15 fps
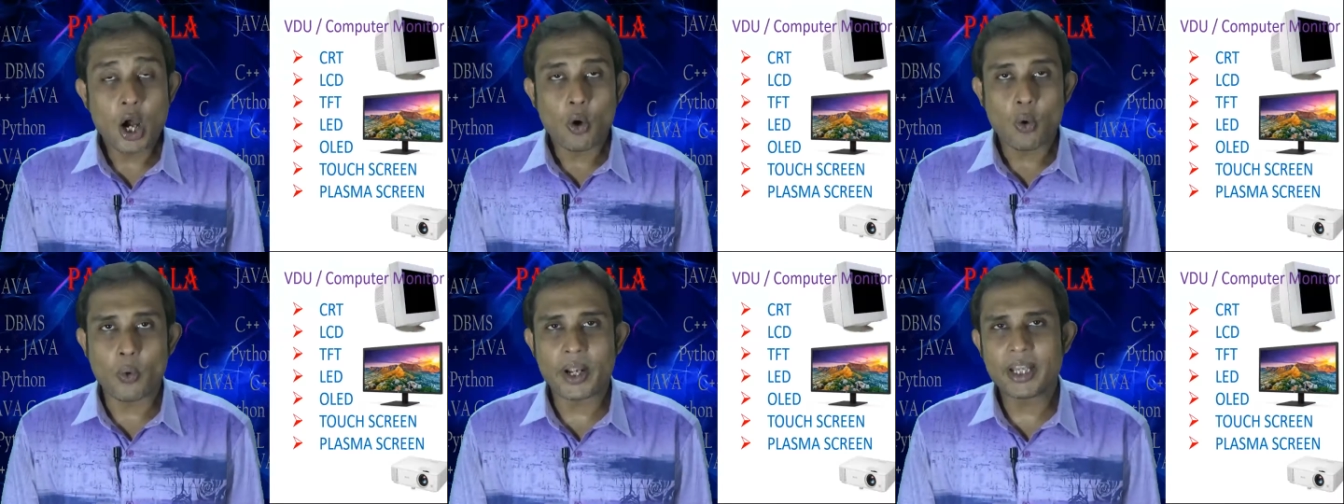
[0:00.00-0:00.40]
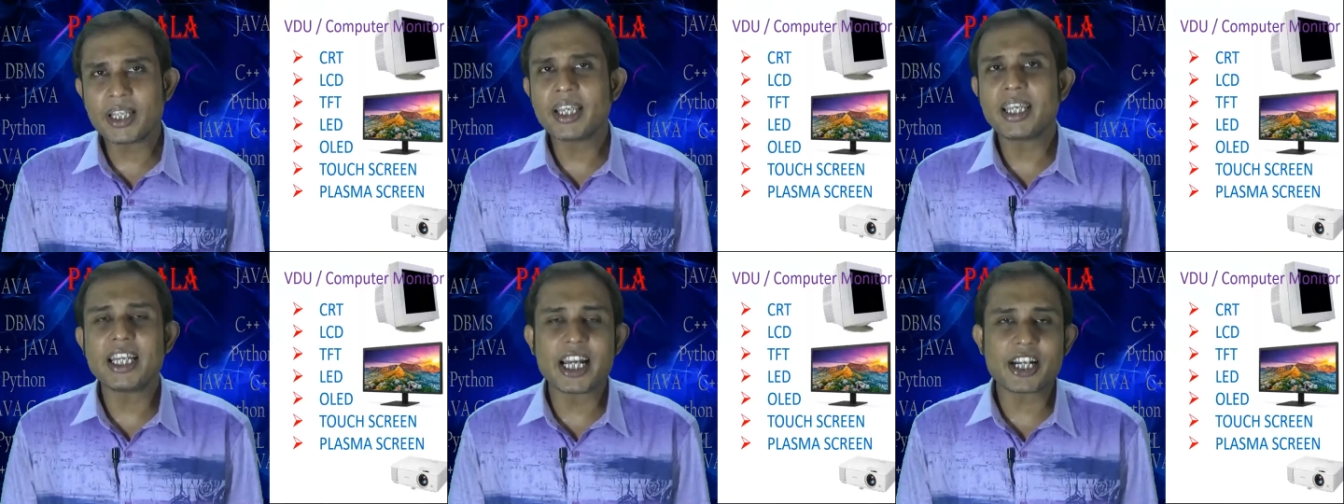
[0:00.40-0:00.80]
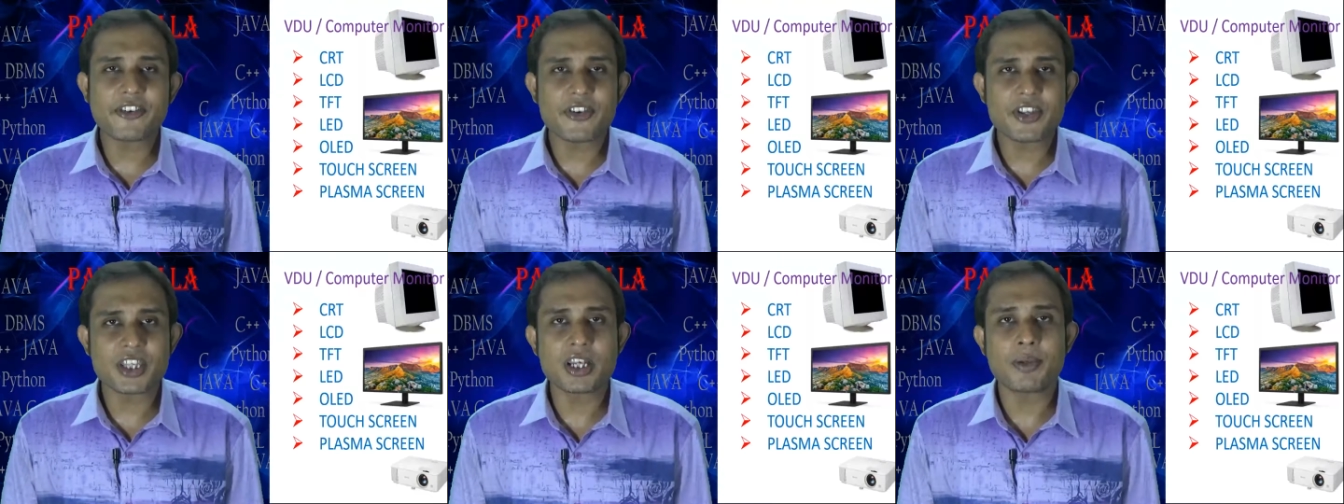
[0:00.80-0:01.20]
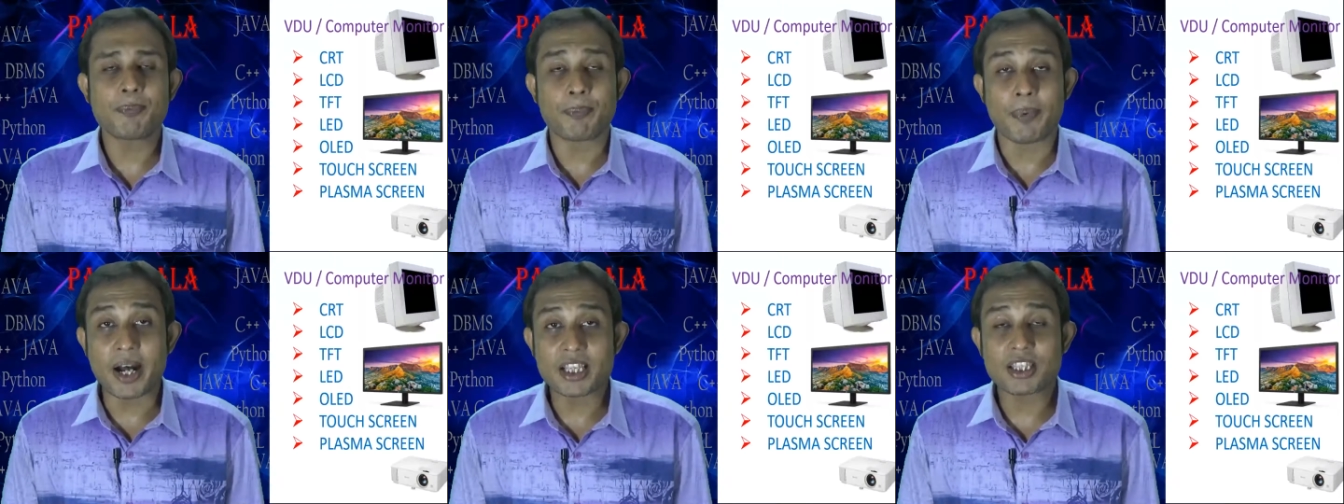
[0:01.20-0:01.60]
When the electricity
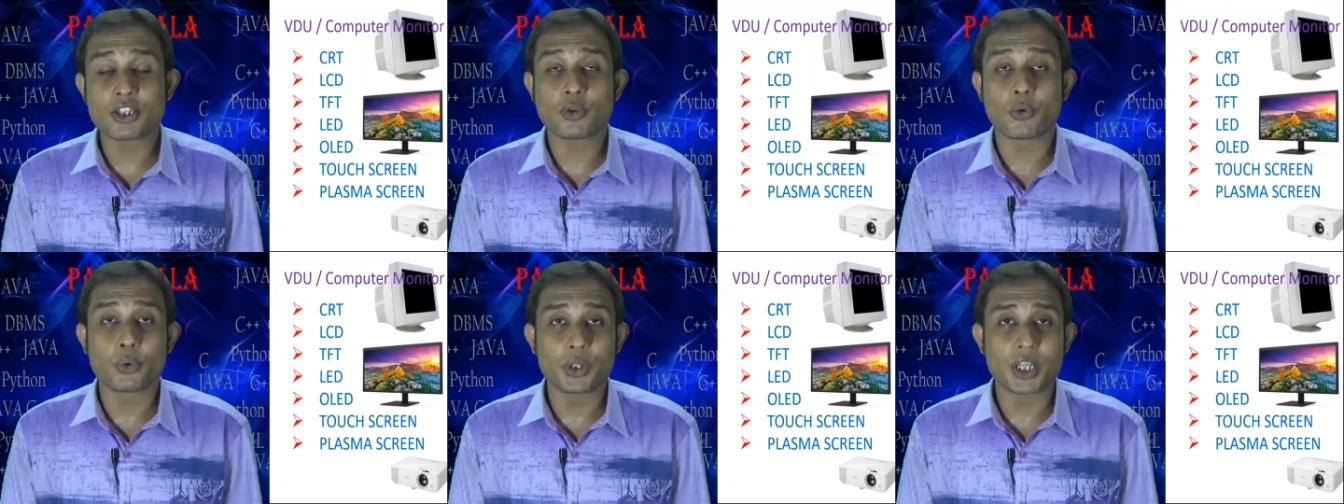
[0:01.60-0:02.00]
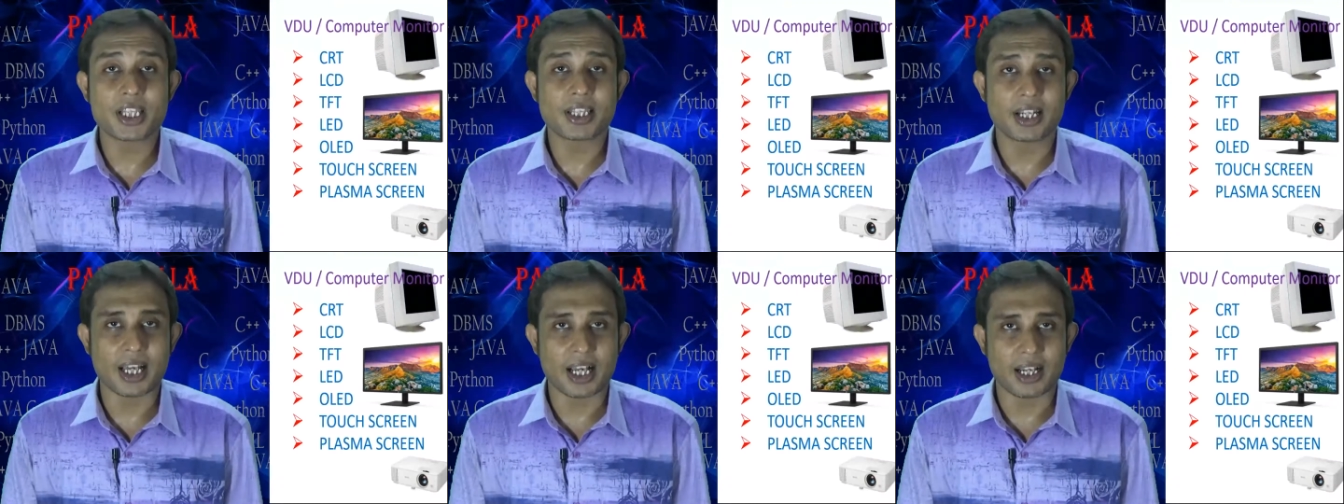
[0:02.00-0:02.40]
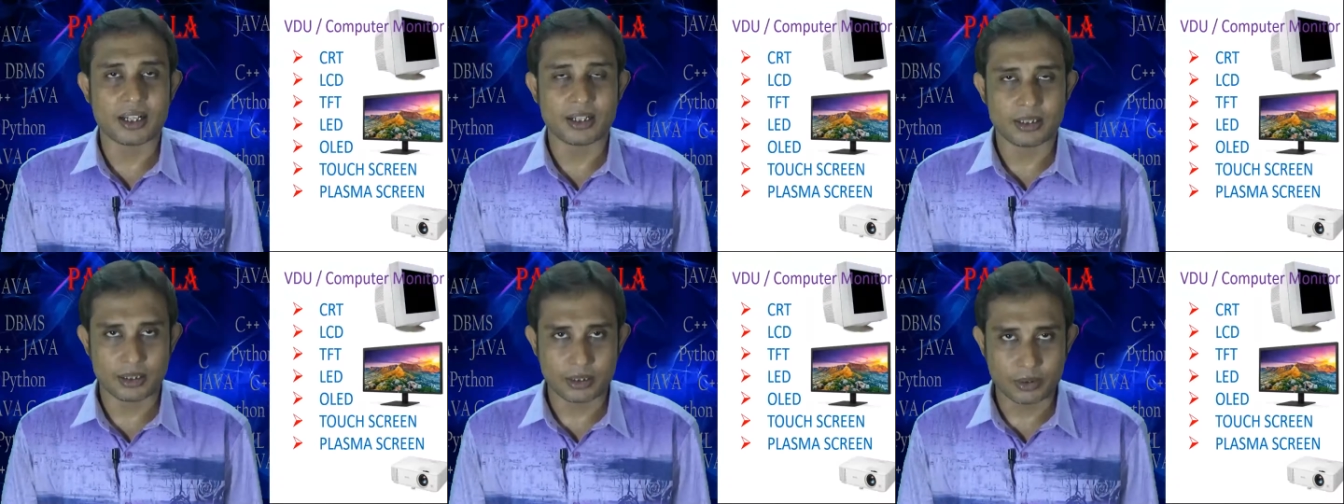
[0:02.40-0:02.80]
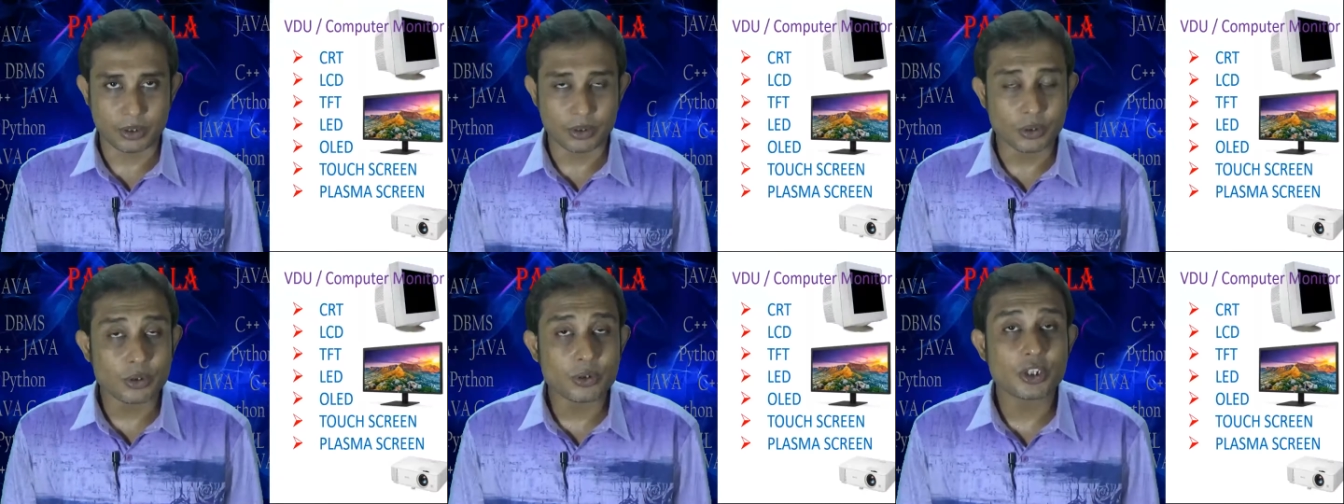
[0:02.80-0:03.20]
passes through
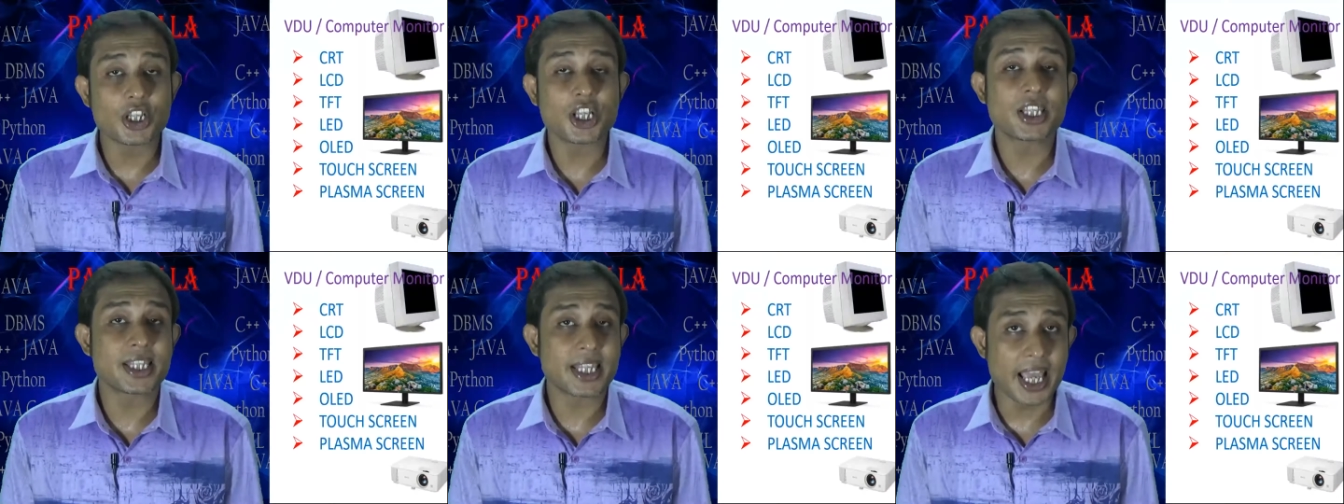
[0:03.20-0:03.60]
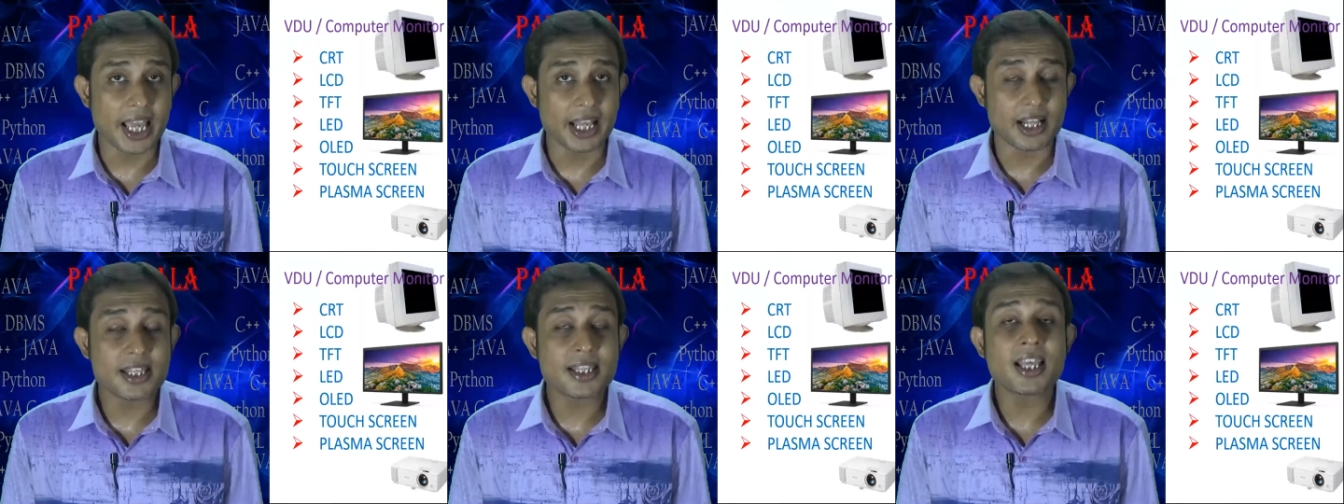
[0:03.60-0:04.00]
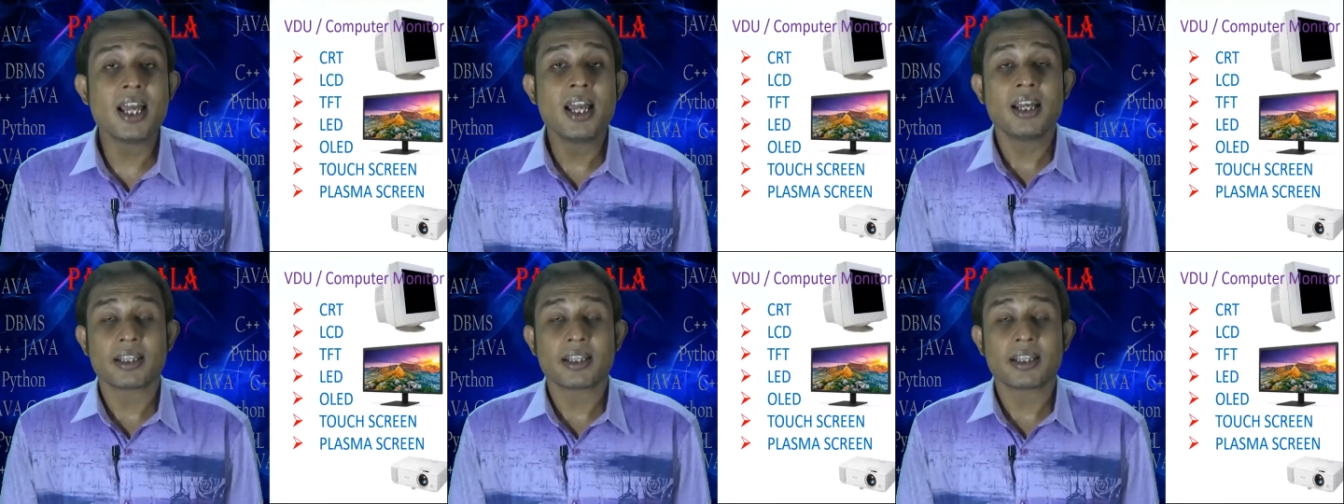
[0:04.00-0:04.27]
these cells,